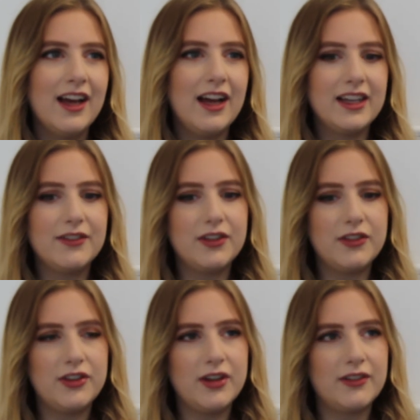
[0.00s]
And even if
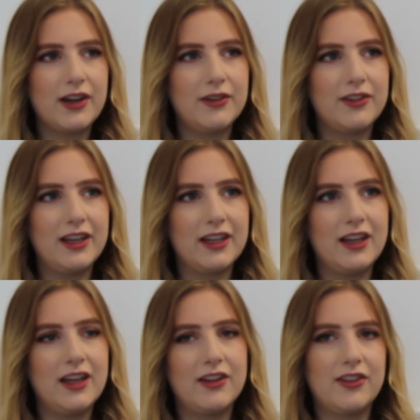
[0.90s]
you do have counselling,
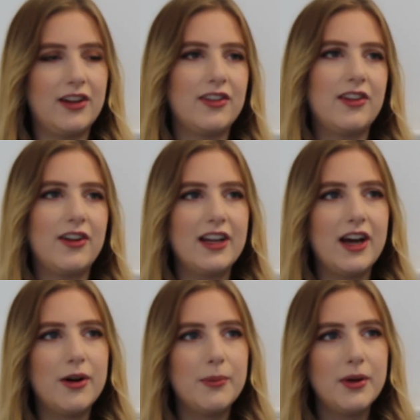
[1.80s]
it doesn't necessarily
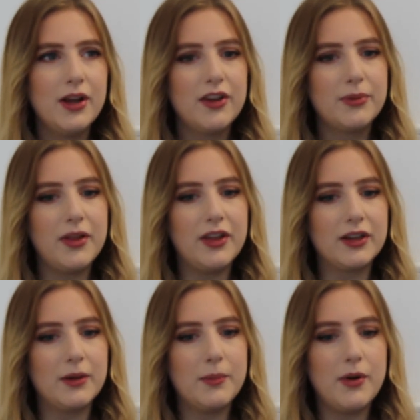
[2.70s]
help. So I
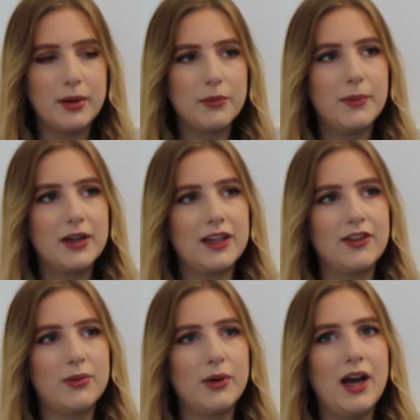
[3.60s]
think putting more money
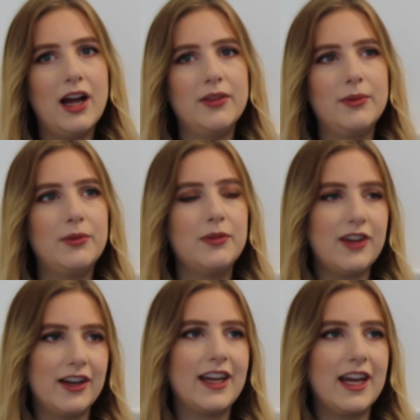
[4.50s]
into it and
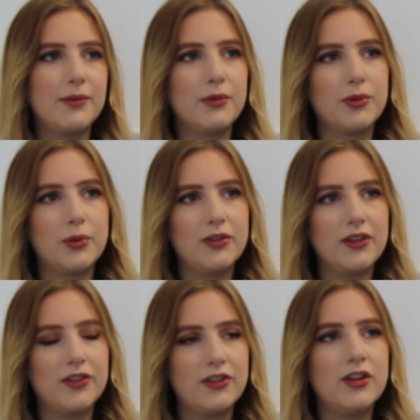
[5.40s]
dedicated
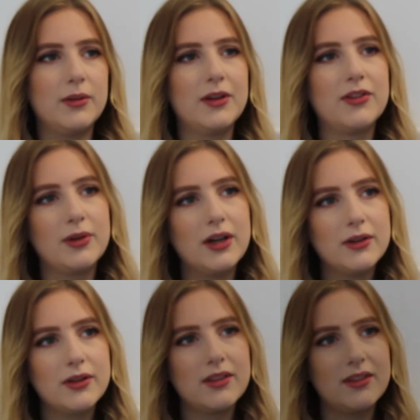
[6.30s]
resources to mental
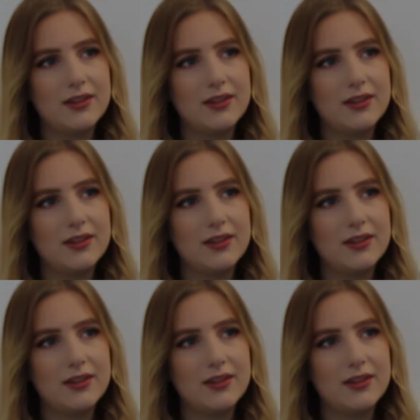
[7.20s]
health.